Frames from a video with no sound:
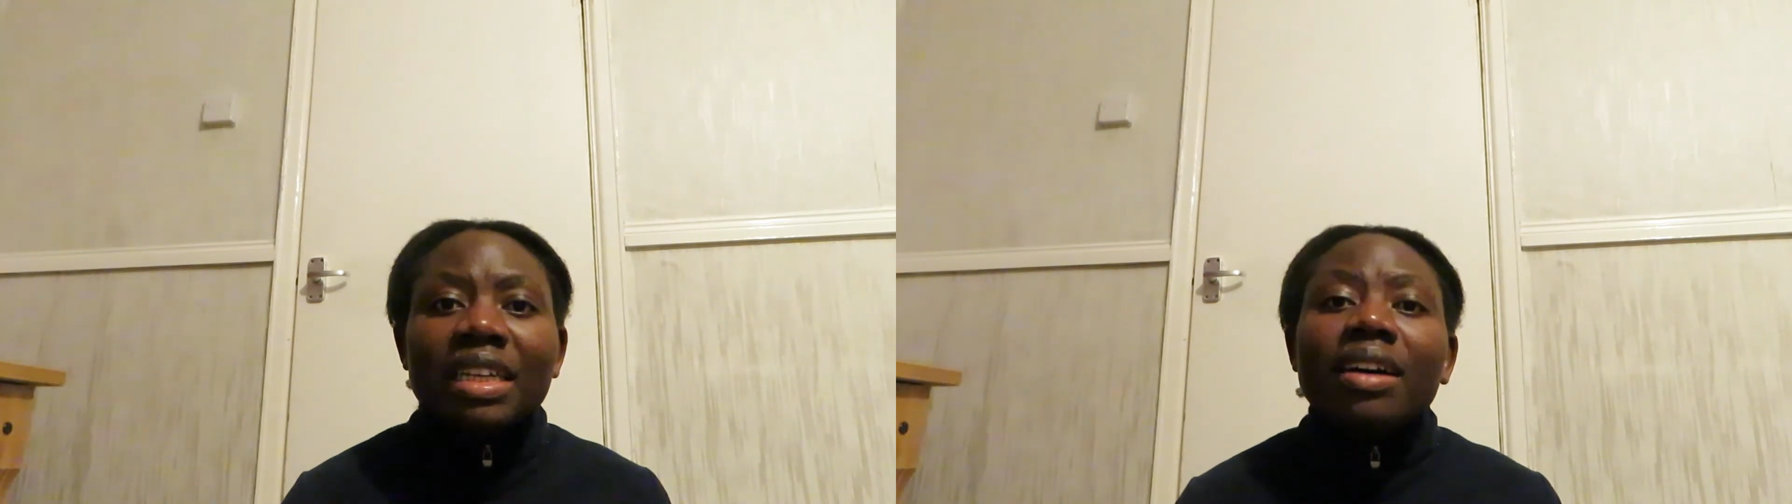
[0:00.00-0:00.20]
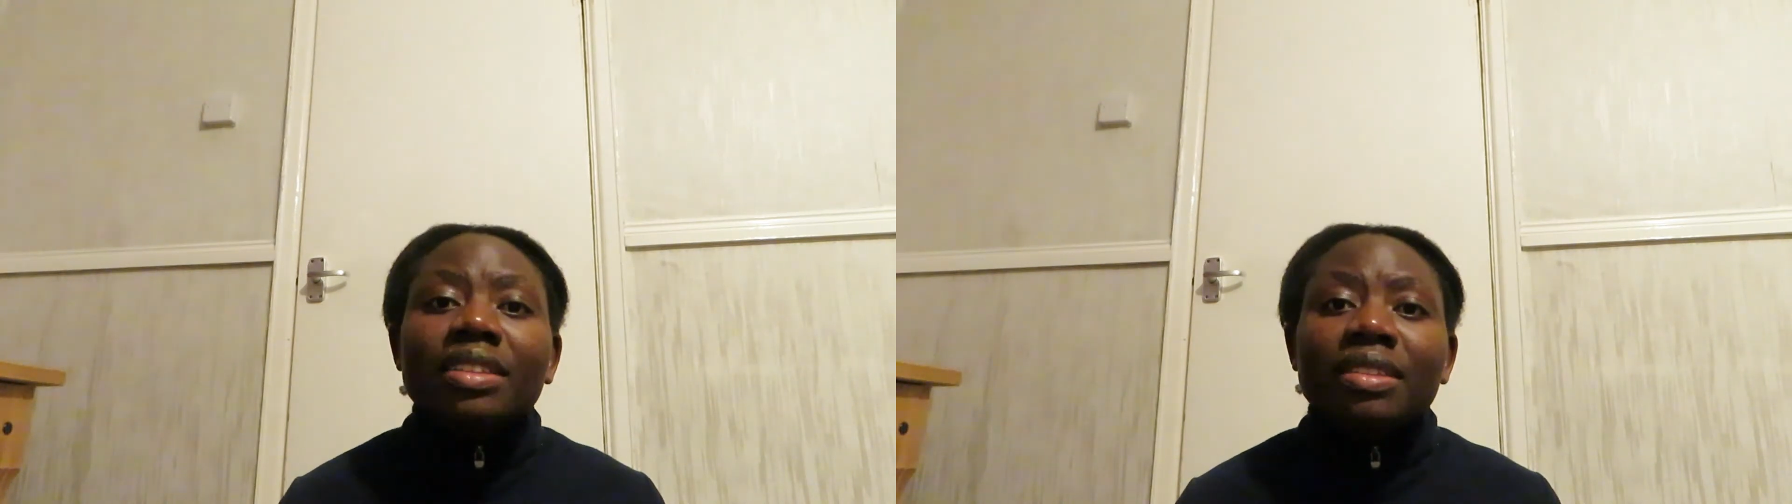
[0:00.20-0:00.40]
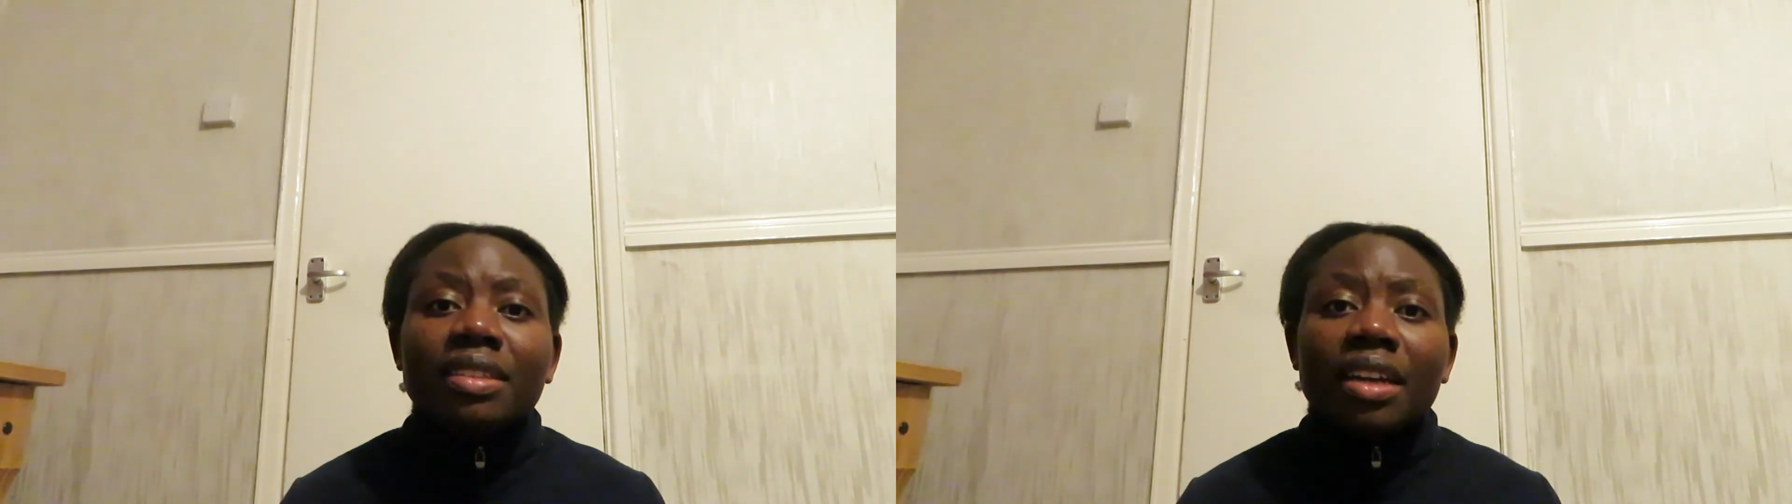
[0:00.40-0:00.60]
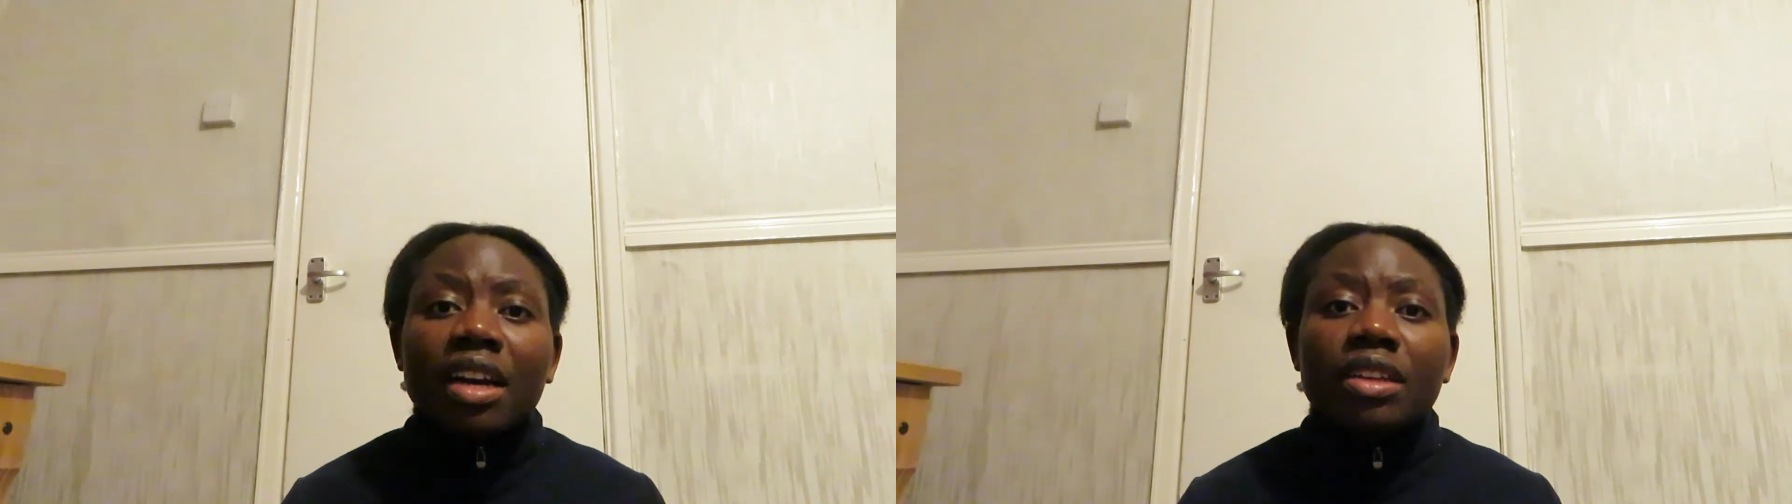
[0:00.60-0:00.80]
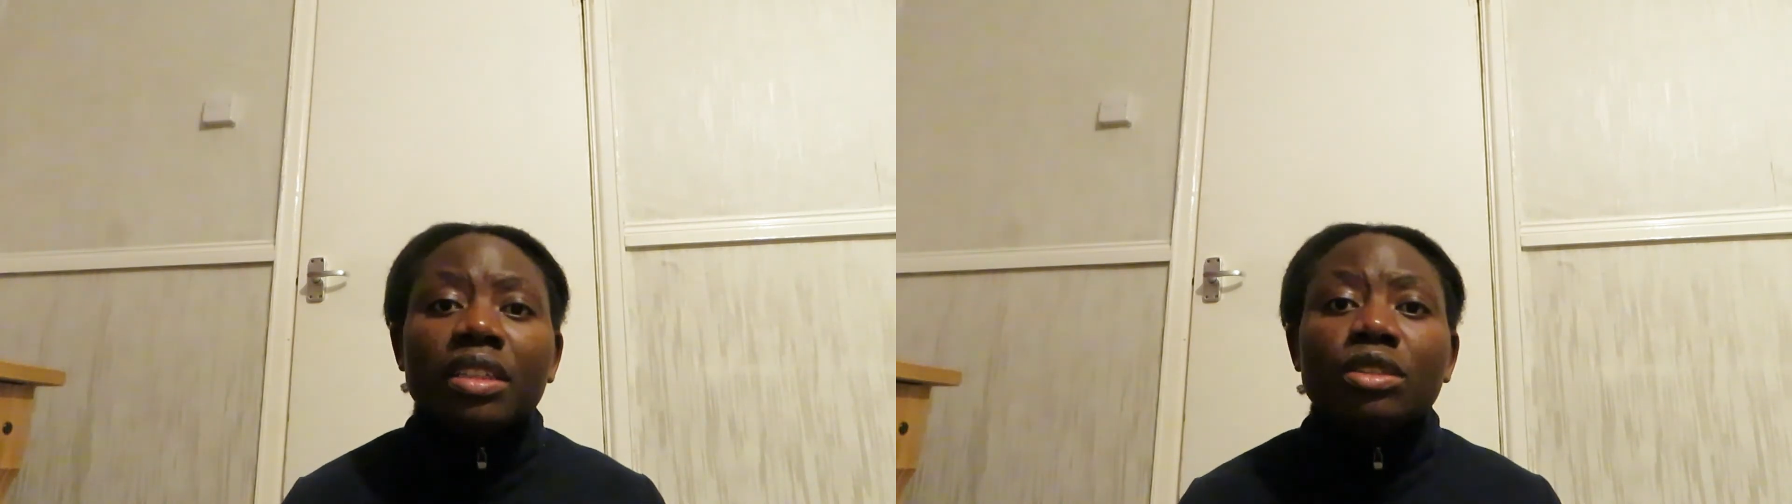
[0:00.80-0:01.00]
and they
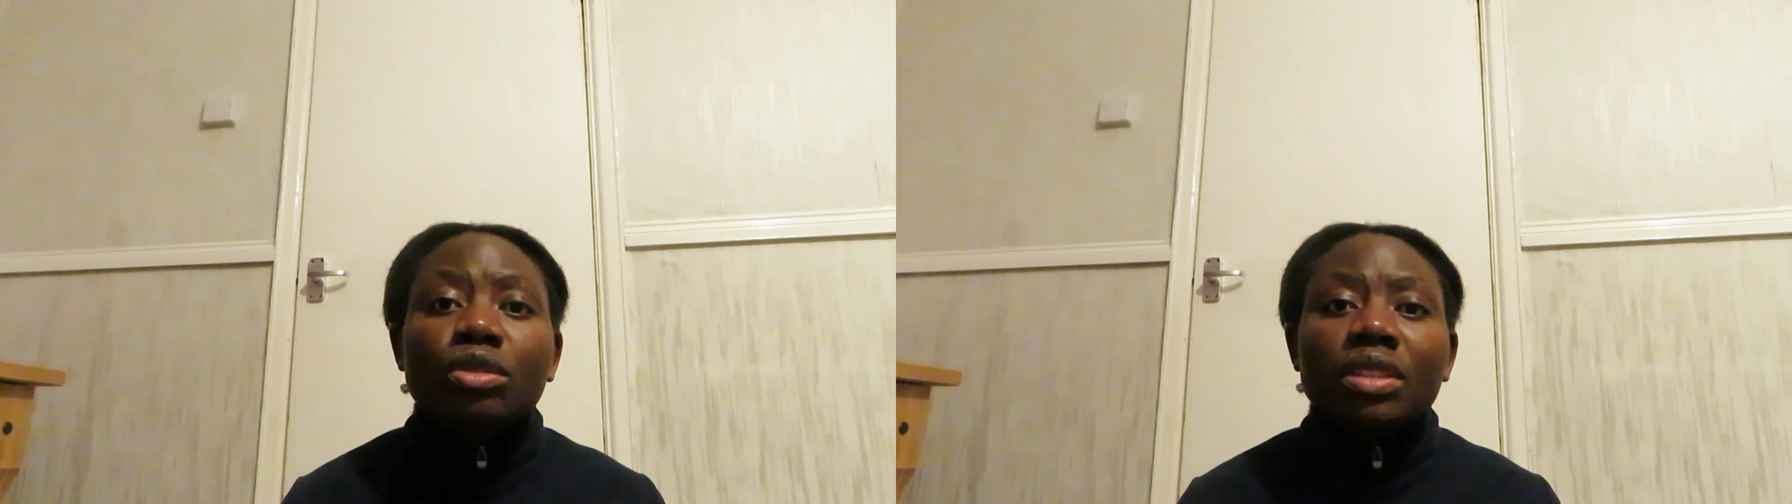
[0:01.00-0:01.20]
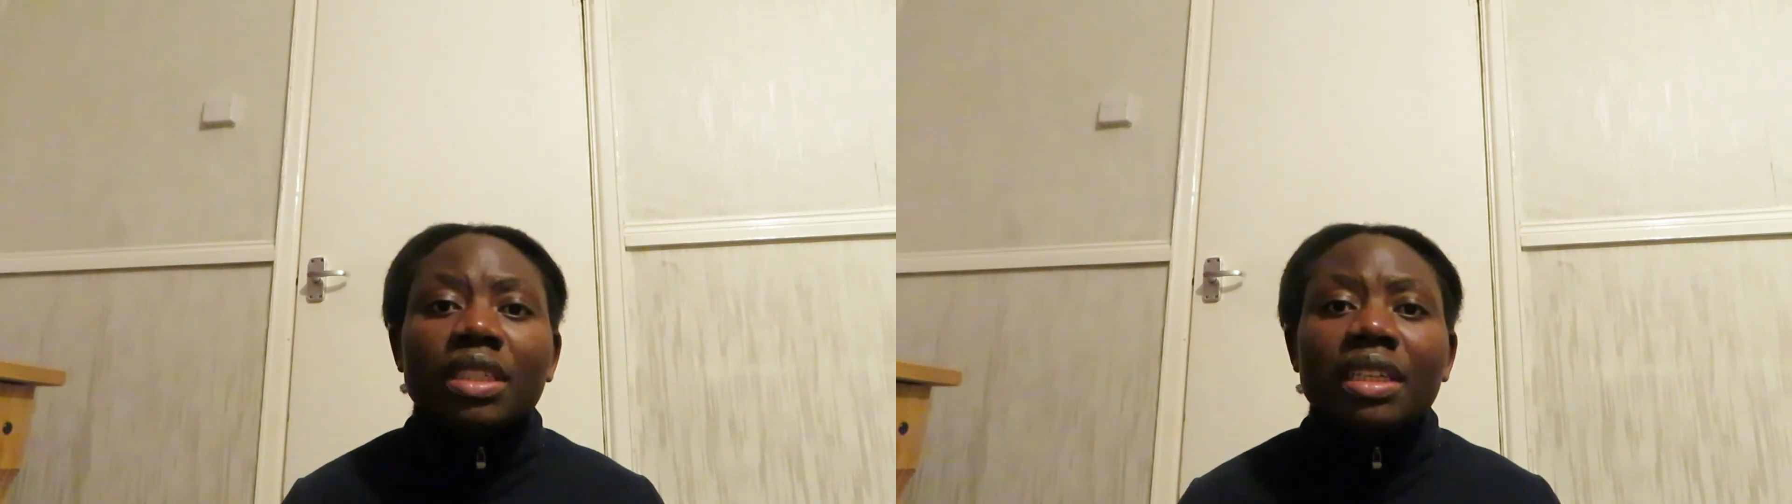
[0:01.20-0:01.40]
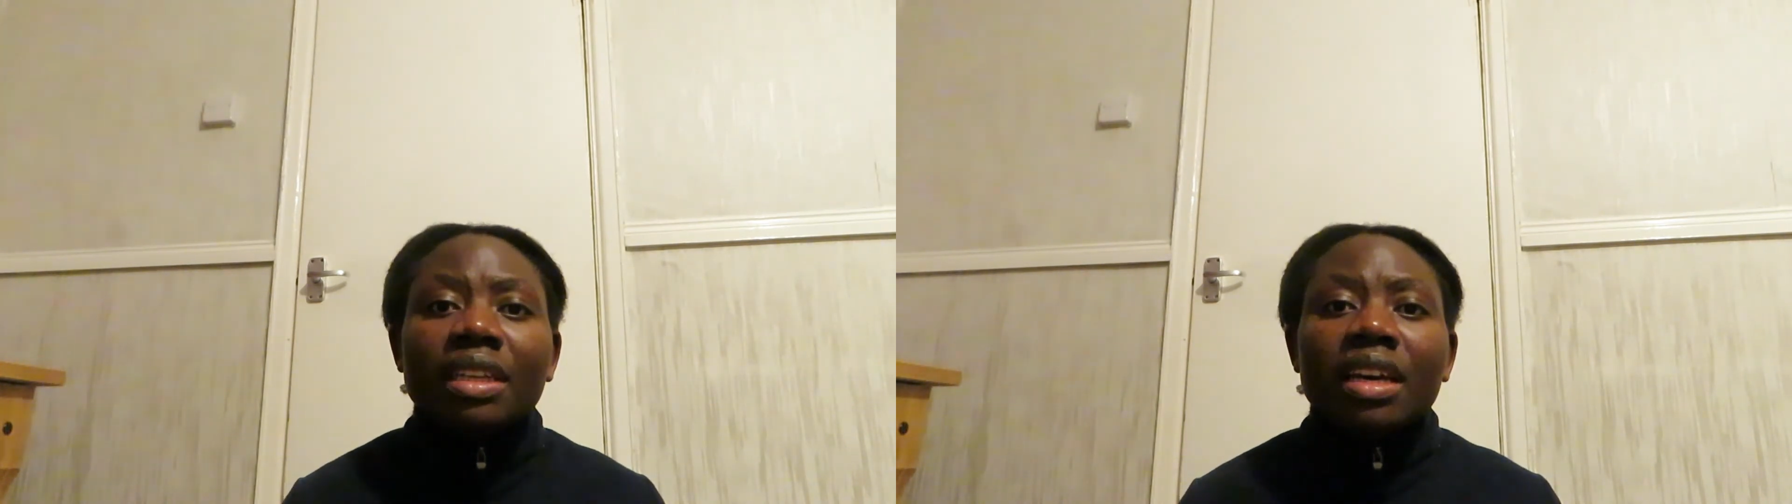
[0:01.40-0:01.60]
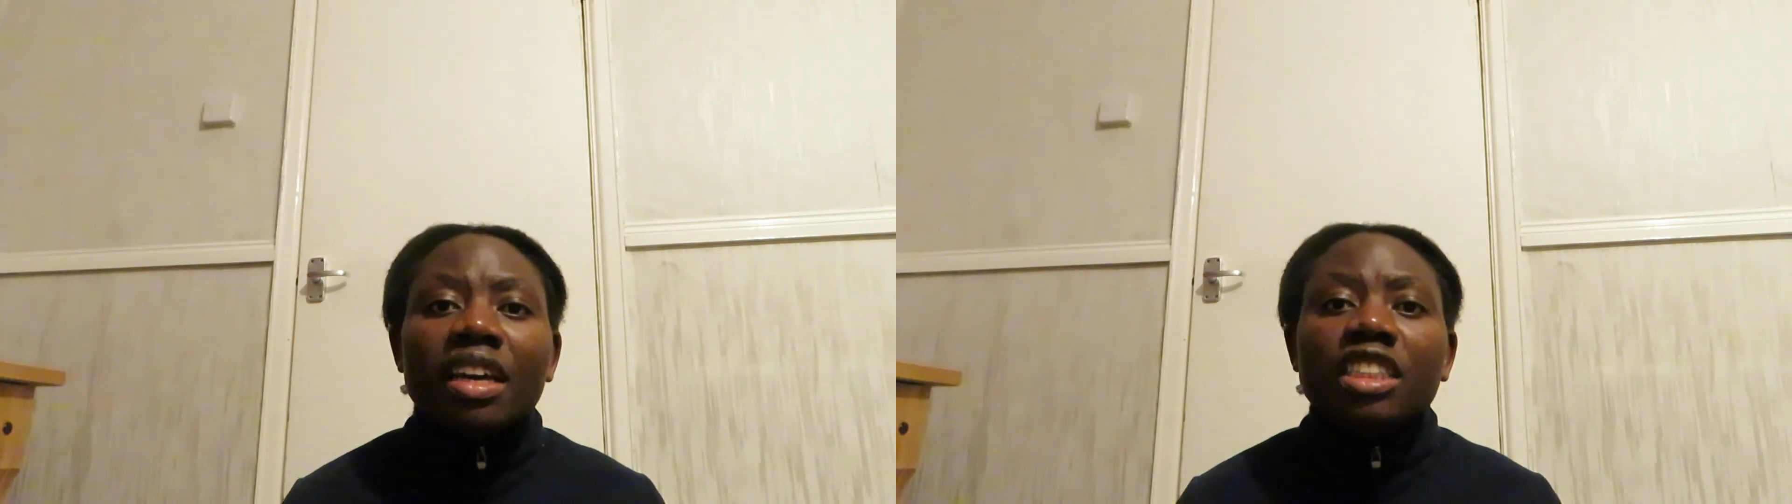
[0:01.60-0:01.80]
can lead to sin,